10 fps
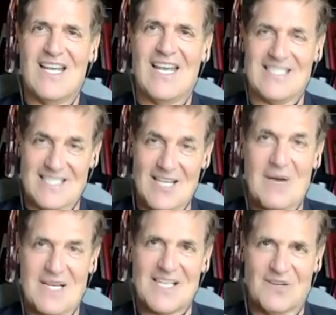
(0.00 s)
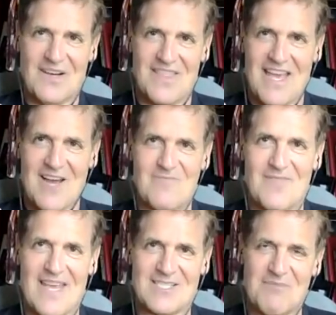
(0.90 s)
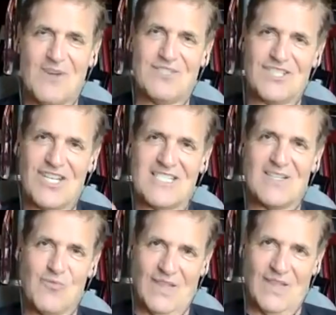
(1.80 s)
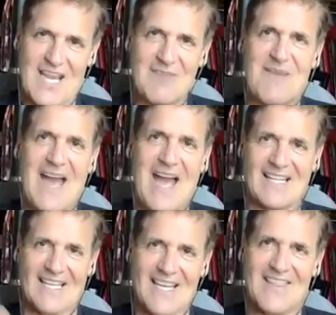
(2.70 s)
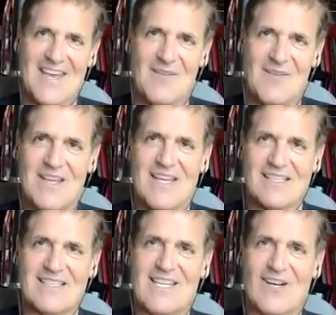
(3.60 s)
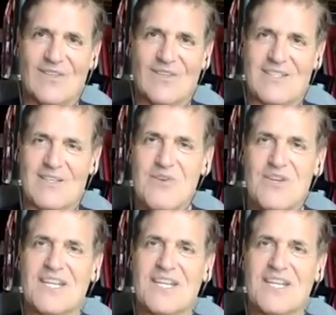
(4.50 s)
and sell myself on them as opposed to just laying back and letting them, you know, communicate